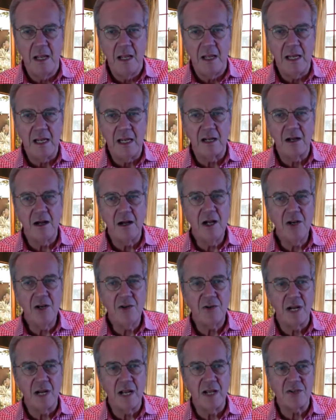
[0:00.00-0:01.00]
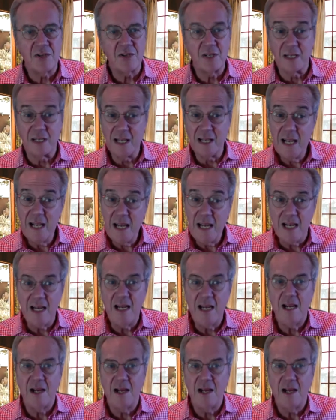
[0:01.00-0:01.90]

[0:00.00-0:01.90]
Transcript: In contrast, Lee